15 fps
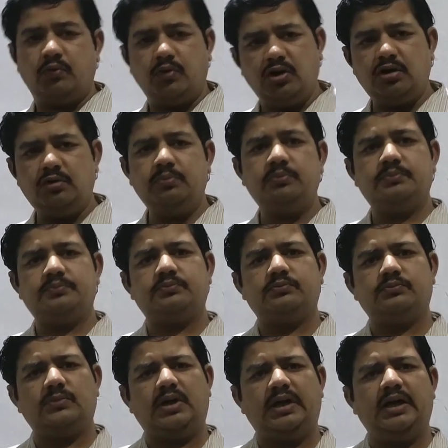Verb,
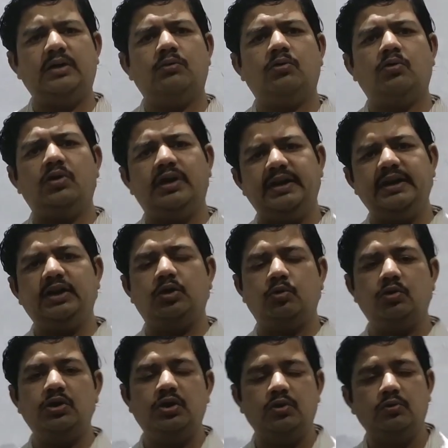I have already
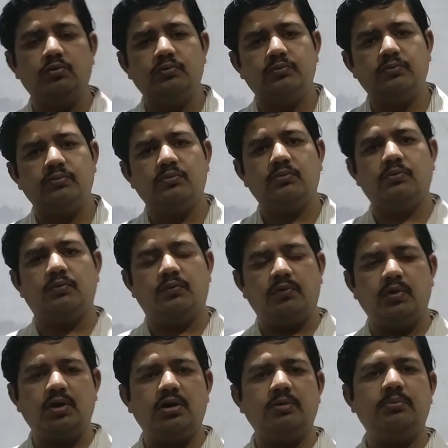told you,
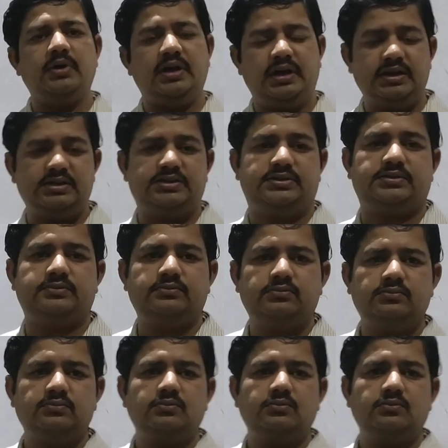verb is